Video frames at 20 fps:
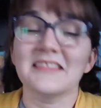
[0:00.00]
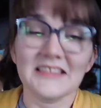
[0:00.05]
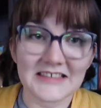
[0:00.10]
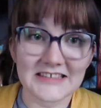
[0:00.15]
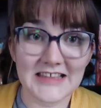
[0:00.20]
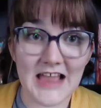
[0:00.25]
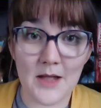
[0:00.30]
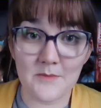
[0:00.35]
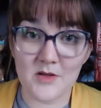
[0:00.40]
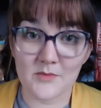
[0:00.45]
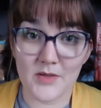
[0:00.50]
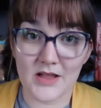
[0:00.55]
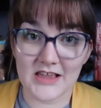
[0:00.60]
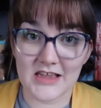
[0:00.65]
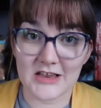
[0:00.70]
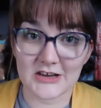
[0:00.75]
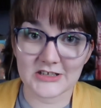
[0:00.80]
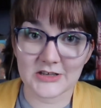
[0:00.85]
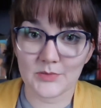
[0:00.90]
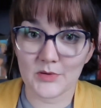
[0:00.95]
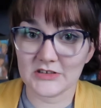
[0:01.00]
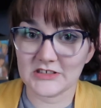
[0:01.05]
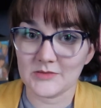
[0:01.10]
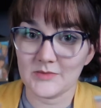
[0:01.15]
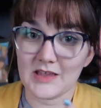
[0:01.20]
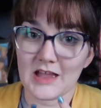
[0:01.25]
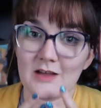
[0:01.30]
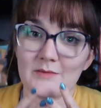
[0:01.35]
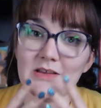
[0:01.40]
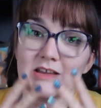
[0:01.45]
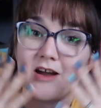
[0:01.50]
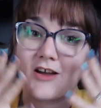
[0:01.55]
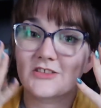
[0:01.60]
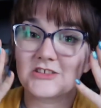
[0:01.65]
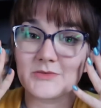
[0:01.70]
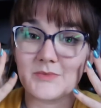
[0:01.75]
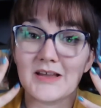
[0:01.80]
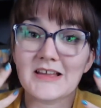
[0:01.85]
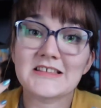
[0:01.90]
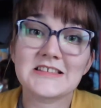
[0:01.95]
Sam and Bucky are supposed to be coming
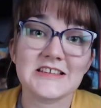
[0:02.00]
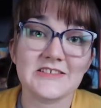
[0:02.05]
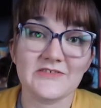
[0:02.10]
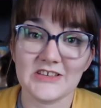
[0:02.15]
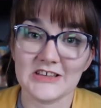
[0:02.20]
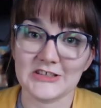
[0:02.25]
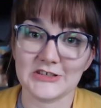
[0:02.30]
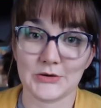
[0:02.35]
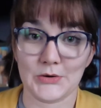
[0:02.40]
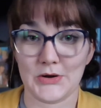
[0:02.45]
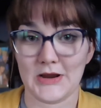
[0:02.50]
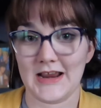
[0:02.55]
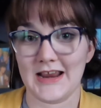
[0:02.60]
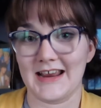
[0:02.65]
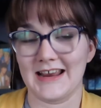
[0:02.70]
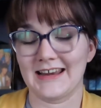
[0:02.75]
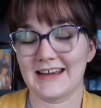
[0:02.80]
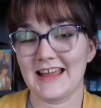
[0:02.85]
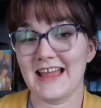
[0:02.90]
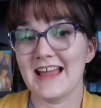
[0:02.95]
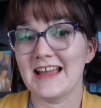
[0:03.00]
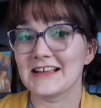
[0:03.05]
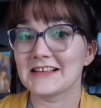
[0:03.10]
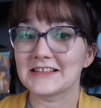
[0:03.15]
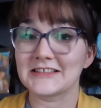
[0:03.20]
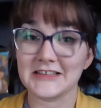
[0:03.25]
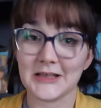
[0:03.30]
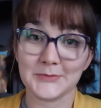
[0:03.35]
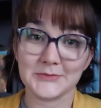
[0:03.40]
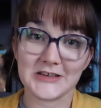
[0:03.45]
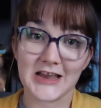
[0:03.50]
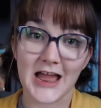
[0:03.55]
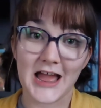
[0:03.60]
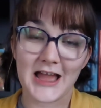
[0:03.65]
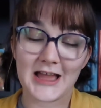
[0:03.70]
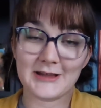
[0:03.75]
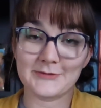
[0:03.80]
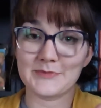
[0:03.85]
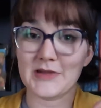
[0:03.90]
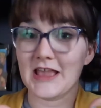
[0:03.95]
onto my TV screen
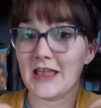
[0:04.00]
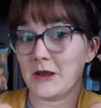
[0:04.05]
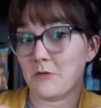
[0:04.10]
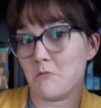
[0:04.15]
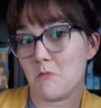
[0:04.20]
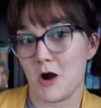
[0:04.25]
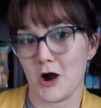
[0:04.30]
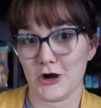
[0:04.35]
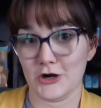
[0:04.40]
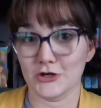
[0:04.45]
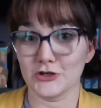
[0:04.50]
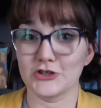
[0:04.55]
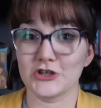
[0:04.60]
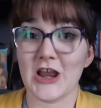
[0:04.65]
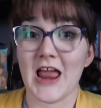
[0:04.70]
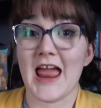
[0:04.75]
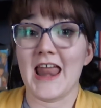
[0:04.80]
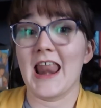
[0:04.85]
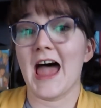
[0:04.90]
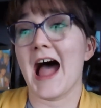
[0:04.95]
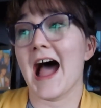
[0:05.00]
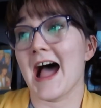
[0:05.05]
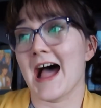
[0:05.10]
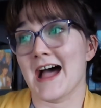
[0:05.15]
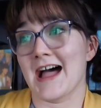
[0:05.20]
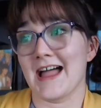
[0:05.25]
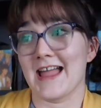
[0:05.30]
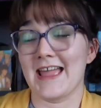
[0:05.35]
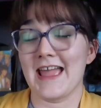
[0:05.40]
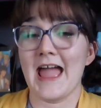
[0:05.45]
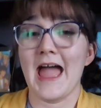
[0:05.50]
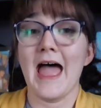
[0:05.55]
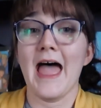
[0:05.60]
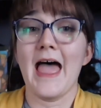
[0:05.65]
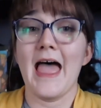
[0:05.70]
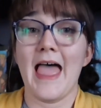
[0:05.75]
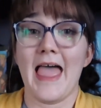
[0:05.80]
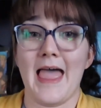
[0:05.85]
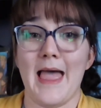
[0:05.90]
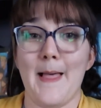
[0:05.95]
sometime in March, and I
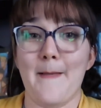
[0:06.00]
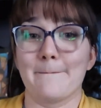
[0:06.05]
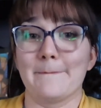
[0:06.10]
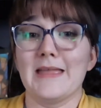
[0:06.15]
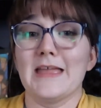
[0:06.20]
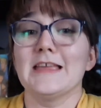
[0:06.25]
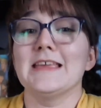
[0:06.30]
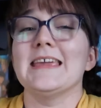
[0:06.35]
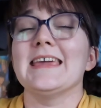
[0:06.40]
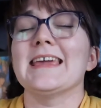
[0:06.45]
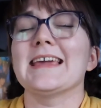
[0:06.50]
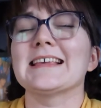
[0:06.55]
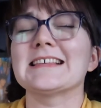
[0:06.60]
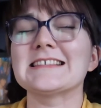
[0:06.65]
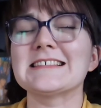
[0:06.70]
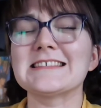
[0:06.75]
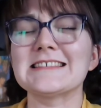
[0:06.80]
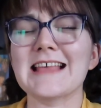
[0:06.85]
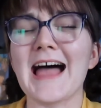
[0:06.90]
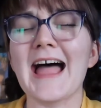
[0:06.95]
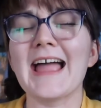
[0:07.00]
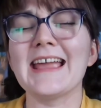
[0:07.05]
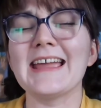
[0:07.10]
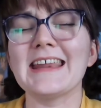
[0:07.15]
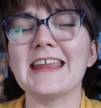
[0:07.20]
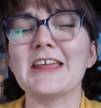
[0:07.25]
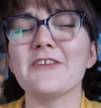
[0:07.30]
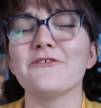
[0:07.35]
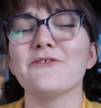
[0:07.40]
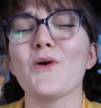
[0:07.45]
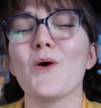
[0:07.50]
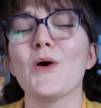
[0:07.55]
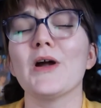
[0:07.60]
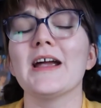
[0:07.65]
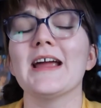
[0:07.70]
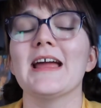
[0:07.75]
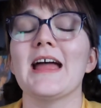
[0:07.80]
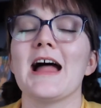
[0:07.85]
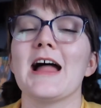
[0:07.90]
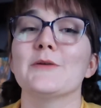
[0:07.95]
am excited for
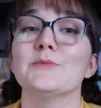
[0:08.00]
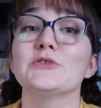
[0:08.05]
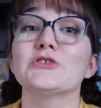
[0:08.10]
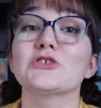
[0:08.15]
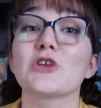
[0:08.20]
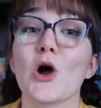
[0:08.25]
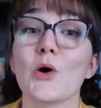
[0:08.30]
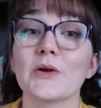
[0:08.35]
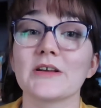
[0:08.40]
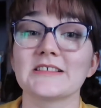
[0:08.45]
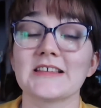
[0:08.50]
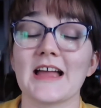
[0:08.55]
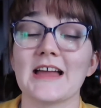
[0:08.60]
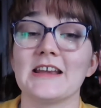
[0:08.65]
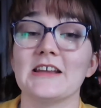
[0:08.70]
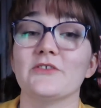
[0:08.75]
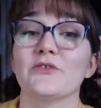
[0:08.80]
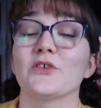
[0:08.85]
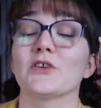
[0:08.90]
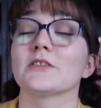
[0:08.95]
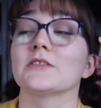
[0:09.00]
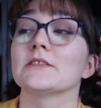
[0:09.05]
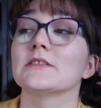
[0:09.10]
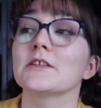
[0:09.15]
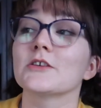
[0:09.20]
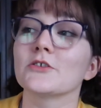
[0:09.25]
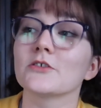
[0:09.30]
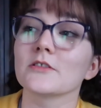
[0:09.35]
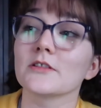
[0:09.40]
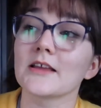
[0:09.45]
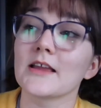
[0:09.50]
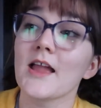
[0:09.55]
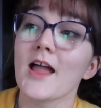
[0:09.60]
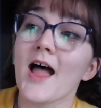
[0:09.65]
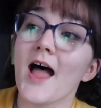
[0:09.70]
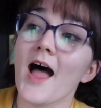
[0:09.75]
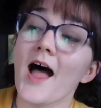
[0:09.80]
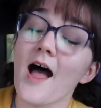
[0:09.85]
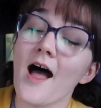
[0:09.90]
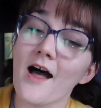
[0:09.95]
it. I'm so excited for literally
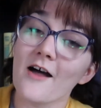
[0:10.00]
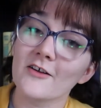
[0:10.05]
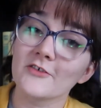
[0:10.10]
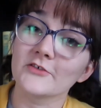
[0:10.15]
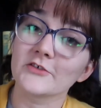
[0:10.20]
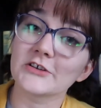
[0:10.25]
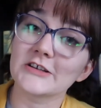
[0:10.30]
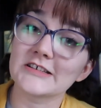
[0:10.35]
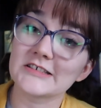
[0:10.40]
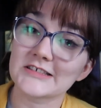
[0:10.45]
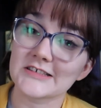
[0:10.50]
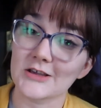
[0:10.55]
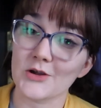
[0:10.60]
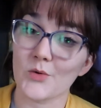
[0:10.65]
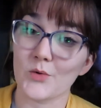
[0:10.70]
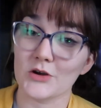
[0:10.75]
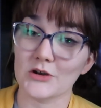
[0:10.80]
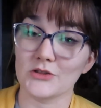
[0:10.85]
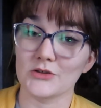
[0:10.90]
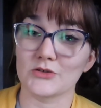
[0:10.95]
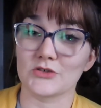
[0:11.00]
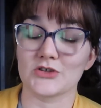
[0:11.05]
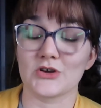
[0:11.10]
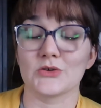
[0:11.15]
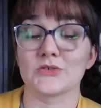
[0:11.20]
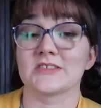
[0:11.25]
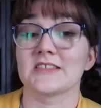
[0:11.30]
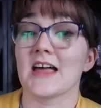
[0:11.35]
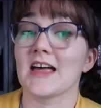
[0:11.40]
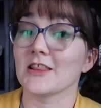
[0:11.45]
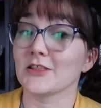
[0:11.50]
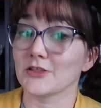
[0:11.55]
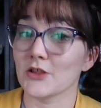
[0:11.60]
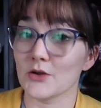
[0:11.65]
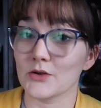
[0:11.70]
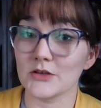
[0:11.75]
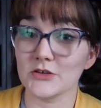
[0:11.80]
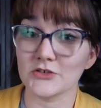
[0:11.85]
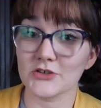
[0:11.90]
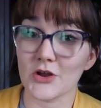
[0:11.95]
every single one of those shows. That
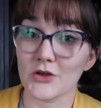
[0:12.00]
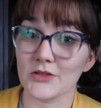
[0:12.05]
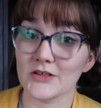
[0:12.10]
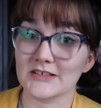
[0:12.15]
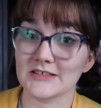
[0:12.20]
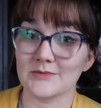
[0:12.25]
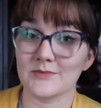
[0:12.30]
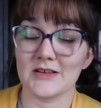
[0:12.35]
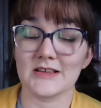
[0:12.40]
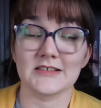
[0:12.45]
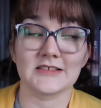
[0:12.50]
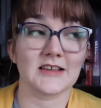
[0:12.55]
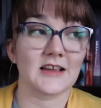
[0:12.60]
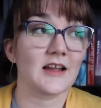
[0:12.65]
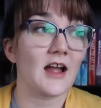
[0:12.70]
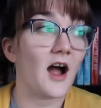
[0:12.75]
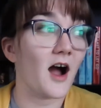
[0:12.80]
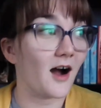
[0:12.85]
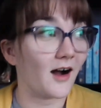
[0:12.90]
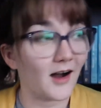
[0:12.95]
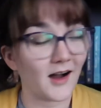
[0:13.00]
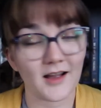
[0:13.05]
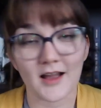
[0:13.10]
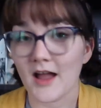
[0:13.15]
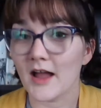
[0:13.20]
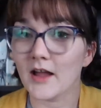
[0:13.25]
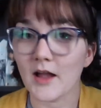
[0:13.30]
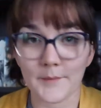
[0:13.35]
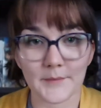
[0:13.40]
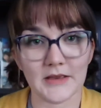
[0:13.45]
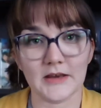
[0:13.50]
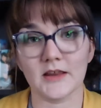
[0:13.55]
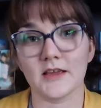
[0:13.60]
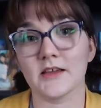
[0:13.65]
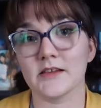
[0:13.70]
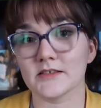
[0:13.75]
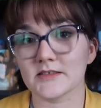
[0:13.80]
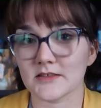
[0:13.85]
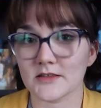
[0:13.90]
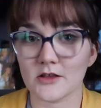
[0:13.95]
Loki show looks amazing. Hawkeye, I mean,
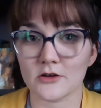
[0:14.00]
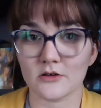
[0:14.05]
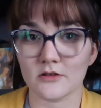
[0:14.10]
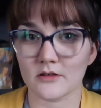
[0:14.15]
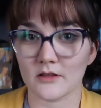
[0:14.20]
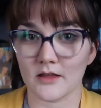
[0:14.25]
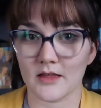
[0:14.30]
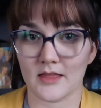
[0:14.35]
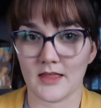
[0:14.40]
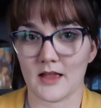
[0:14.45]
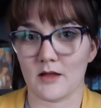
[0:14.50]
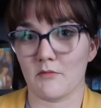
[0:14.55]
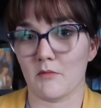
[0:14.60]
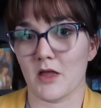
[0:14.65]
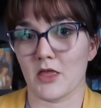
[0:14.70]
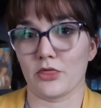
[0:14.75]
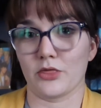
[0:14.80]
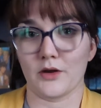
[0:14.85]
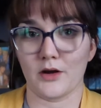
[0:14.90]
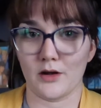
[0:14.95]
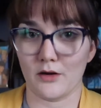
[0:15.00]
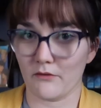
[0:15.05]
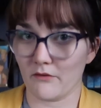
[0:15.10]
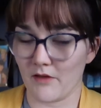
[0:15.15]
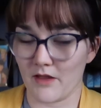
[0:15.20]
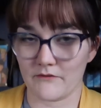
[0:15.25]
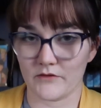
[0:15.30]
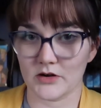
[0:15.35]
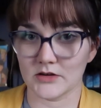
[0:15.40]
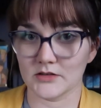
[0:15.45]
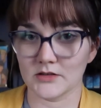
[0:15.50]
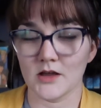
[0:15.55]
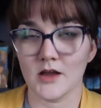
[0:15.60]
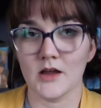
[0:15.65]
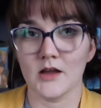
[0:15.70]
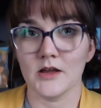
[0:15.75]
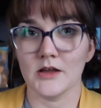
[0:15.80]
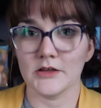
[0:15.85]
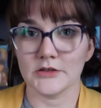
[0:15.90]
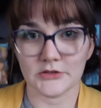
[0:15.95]
he's literally like my 3rd favorite
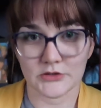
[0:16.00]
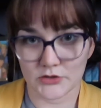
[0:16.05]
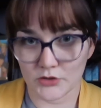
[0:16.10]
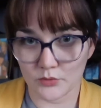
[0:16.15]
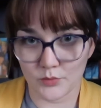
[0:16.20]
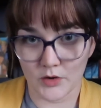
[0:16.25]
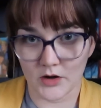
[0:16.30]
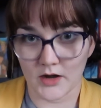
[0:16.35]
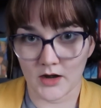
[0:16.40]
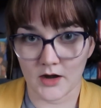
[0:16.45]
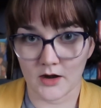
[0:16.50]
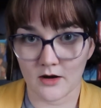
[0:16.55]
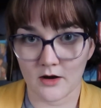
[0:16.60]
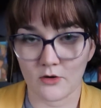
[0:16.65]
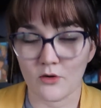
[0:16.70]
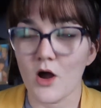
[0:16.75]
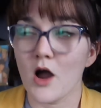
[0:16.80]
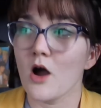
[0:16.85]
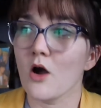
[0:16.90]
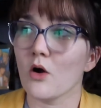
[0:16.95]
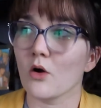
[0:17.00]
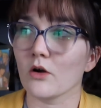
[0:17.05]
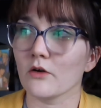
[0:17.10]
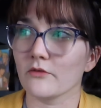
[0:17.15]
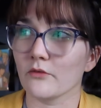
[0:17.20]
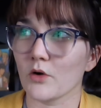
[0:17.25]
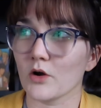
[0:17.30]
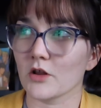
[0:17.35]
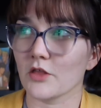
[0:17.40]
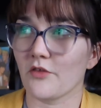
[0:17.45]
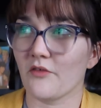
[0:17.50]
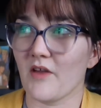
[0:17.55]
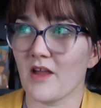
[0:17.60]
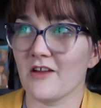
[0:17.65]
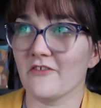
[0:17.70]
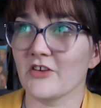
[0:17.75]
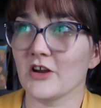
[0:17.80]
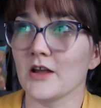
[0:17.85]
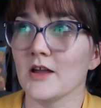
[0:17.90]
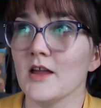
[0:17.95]
superhero, or 4th
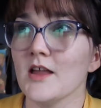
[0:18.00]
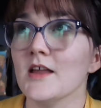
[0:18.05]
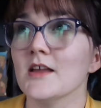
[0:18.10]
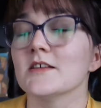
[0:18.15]
favorite.